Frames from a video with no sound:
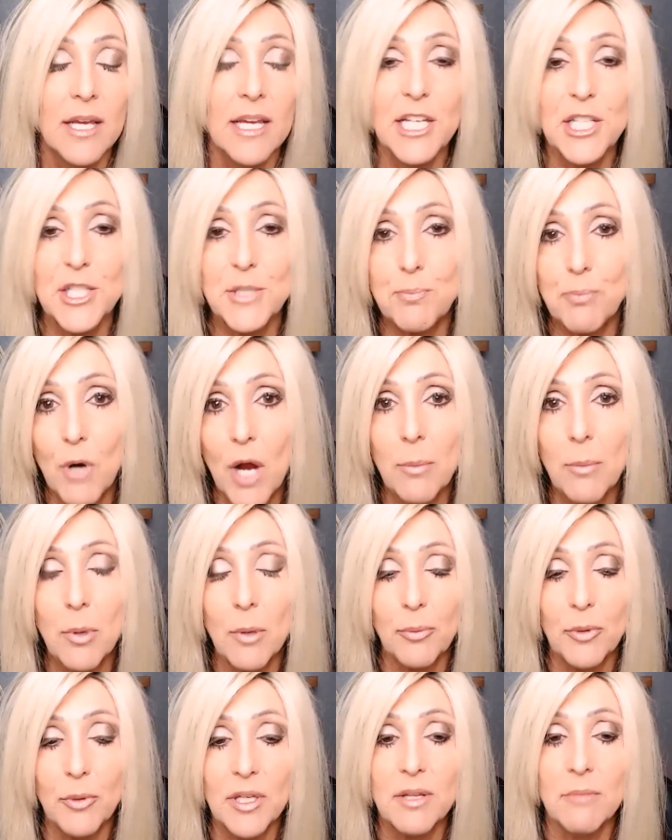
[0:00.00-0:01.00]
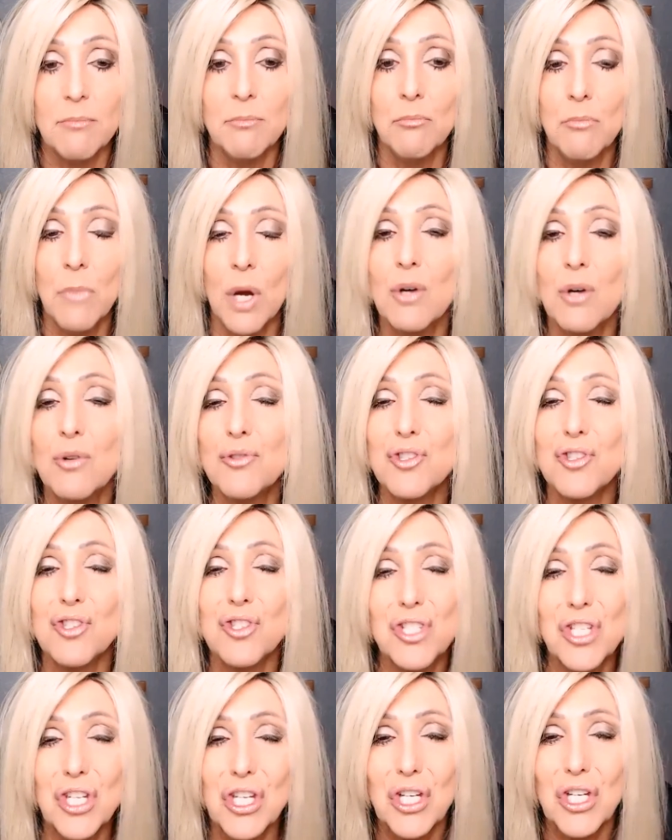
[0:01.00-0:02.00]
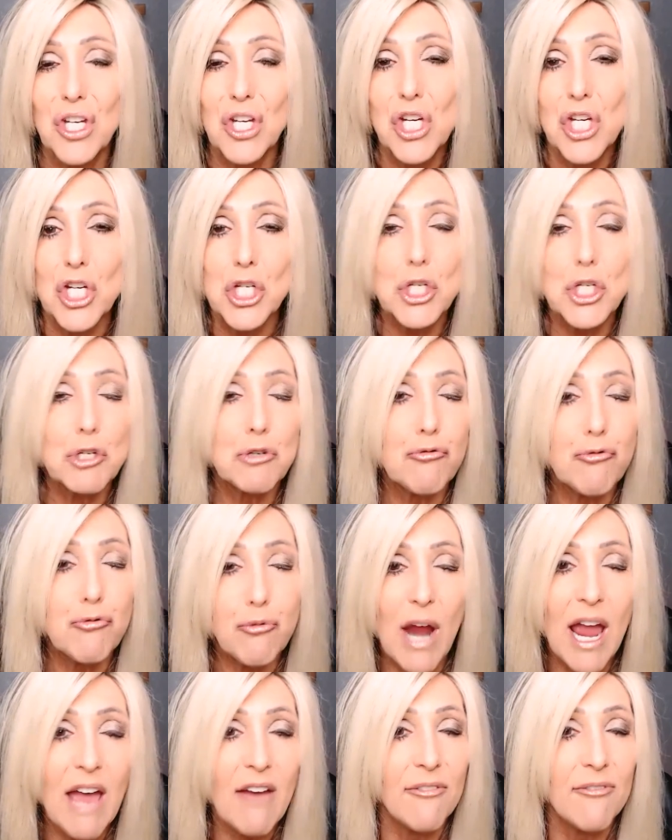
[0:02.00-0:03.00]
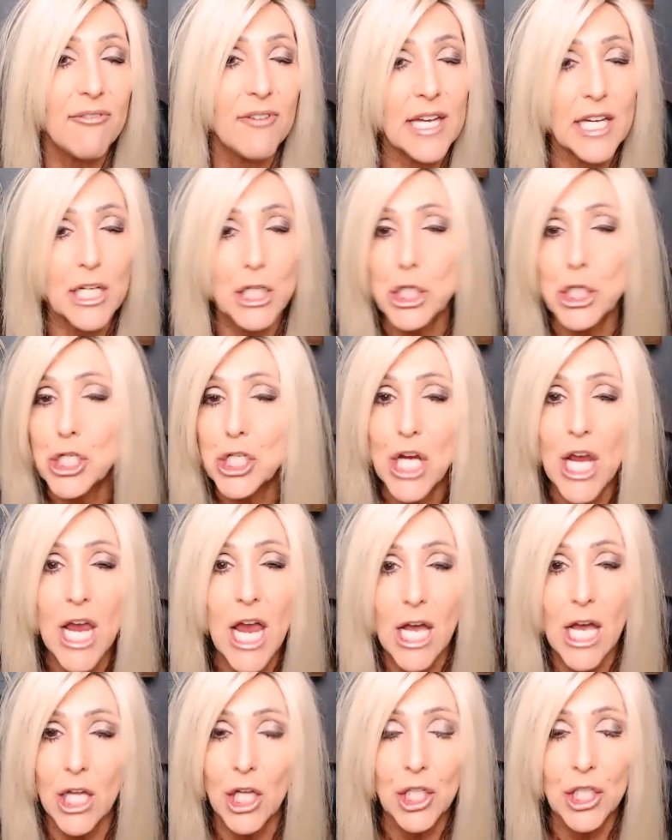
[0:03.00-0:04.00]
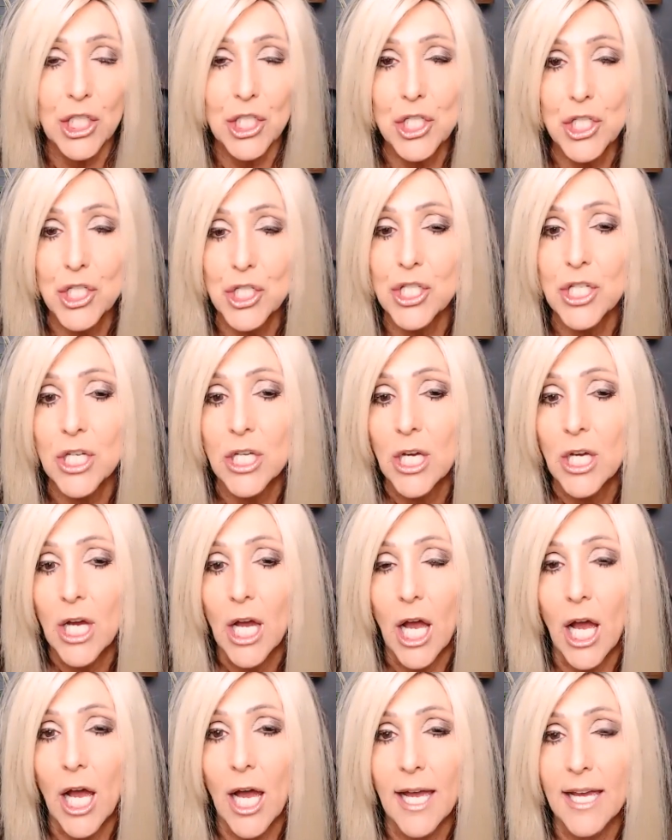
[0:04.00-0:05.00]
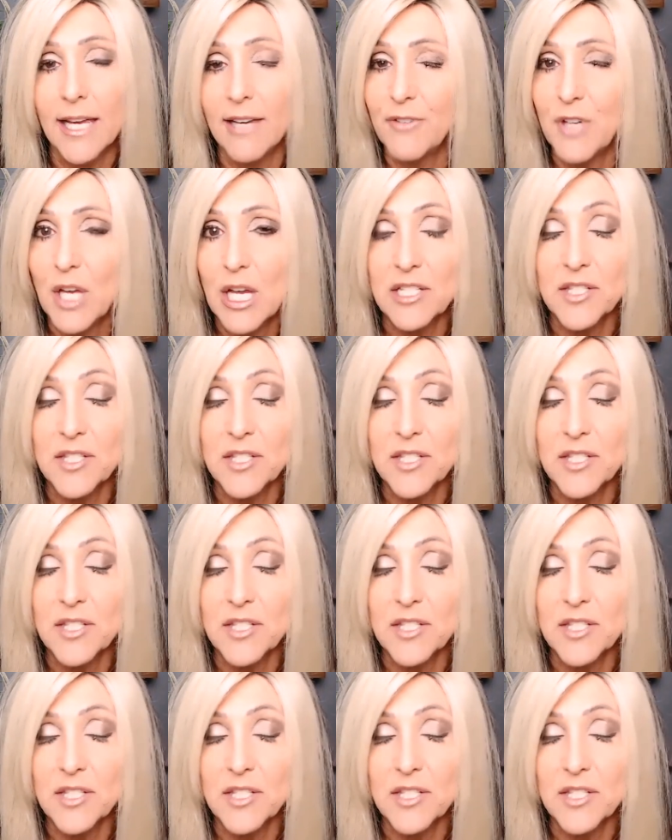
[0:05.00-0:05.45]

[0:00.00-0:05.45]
it's probably the most traffic challenged, uh, if you